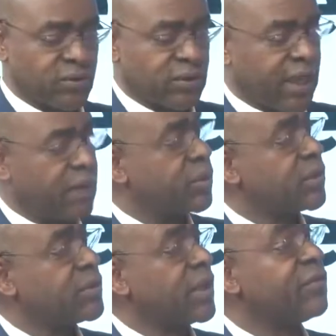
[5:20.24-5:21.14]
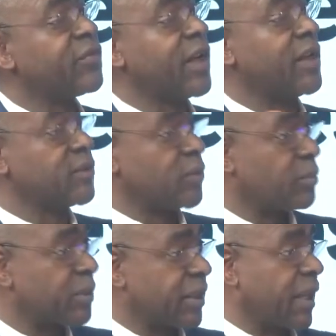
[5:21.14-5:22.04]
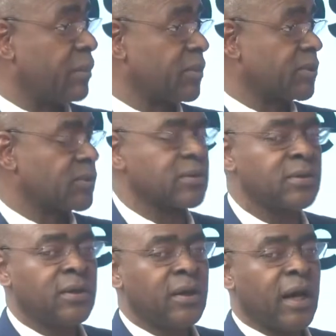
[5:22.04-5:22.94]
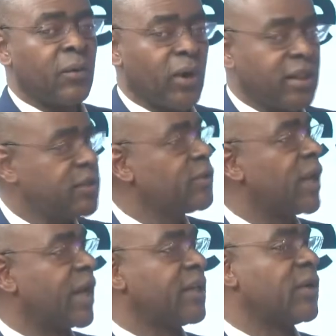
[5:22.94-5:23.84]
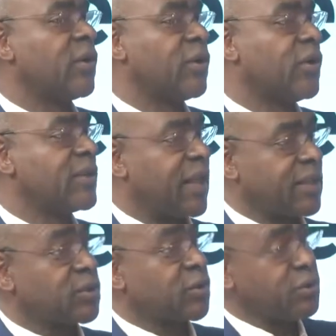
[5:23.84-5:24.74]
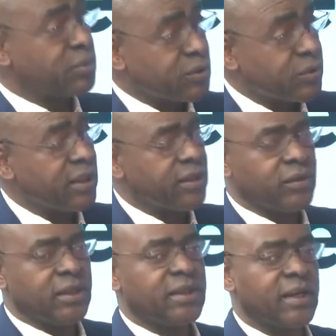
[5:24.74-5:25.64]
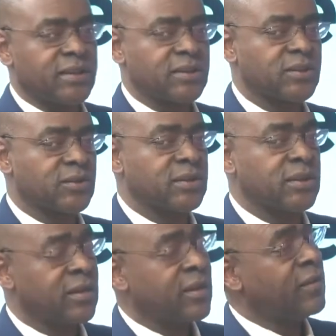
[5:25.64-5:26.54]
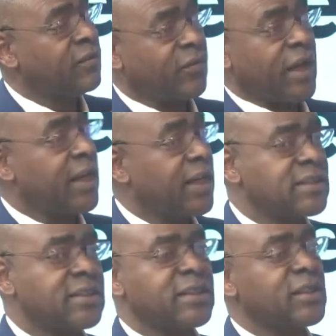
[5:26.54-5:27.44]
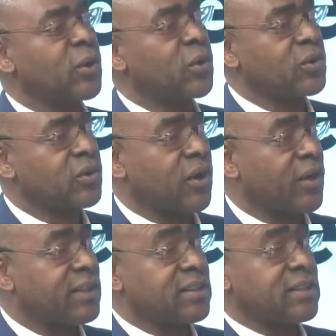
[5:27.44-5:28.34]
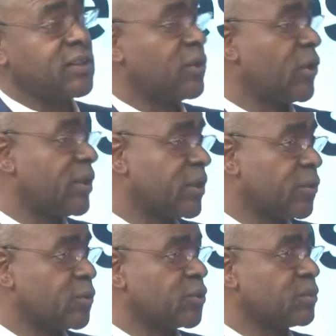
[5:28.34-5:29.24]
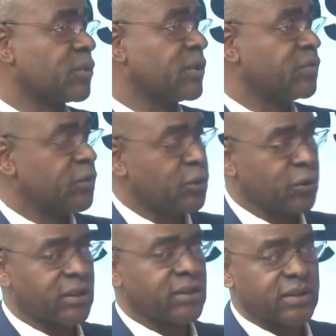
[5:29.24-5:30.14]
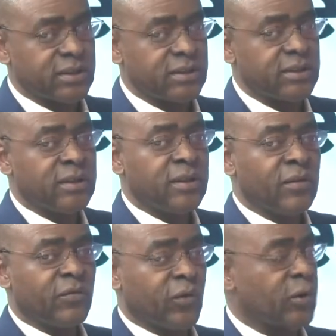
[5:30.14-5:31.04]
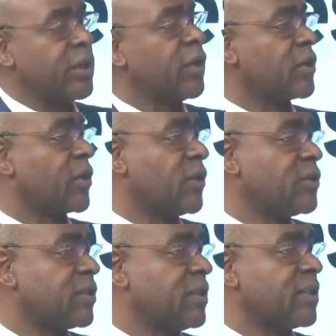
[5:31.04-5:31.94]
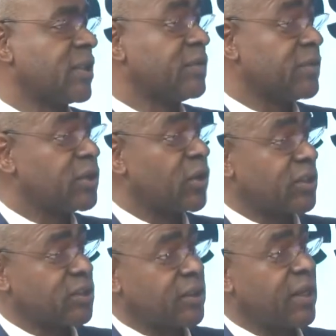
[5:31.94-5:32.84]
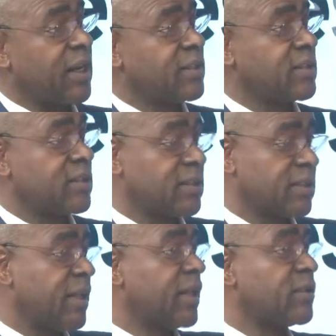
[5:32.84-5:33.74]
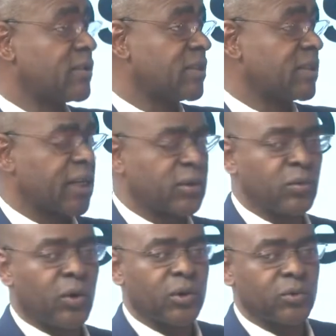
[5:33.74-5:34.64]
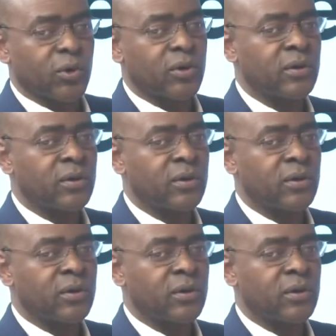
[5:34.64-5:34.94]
capital, and philanthropic capital. And whether you like it or not, that's going to be really, really necessary. Financing in local currency is non-negotiable. If you look at the 40-odd countries that have industrialized since the end of the Second World War,